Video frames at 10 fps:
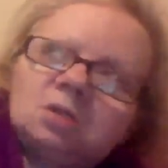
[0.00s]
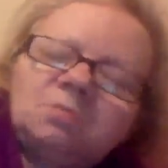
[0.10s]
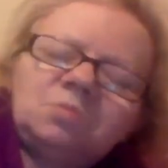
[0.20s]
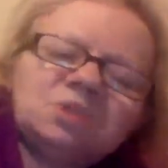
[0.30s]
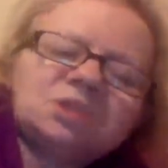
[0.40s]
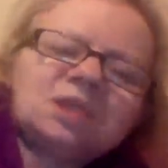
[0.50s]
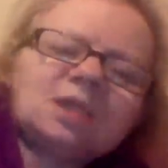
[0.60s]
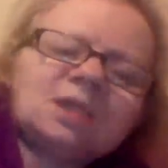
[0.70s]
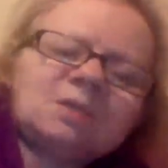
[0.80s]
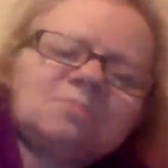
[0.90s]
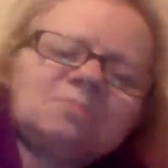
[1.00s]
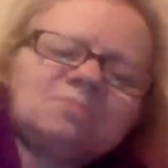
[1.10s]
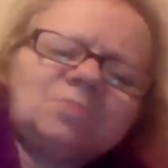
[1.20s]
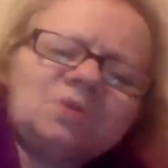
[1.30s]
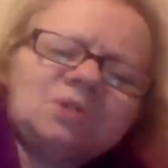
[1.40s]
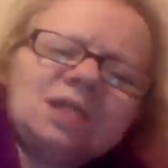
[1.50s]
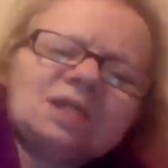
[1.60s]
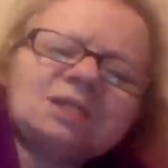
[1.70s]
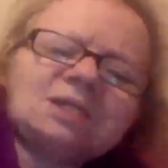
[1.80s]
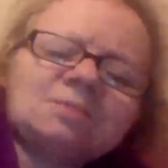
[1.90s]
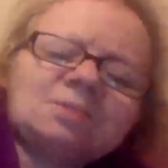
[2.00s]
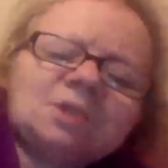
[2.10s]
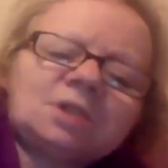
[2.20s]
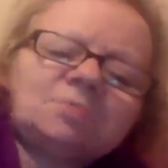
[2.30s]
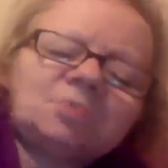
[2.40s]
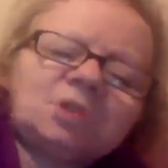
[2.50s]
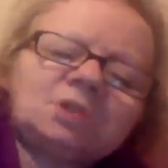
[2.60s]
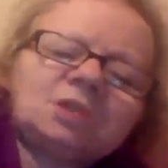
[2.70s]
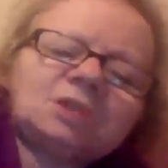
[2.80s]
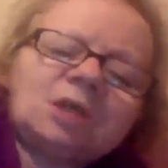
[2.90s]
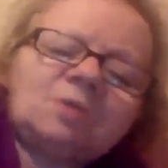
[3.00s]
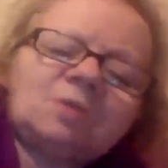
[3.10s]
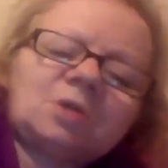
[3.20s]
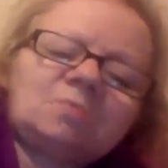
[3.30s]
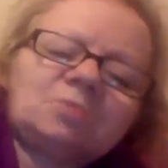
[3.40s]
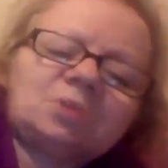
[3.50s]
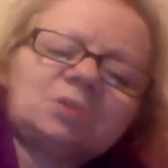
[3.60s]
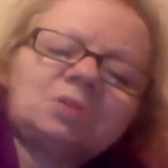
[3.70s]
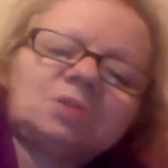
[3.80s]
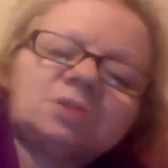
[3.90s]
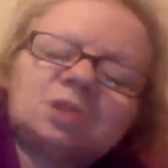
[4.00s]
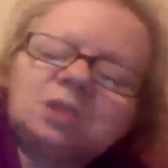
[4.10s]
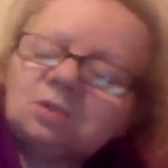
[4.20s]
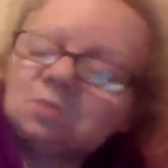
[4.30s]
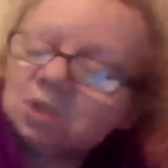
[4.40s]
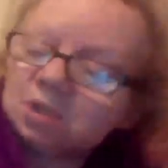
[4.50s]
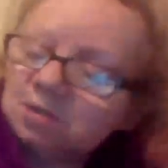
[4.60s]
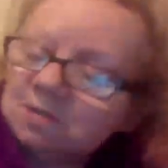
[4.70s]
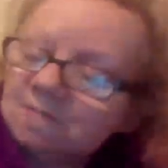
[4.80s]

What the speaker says: I don't want to say it negatively, but that's how it comes across anyway.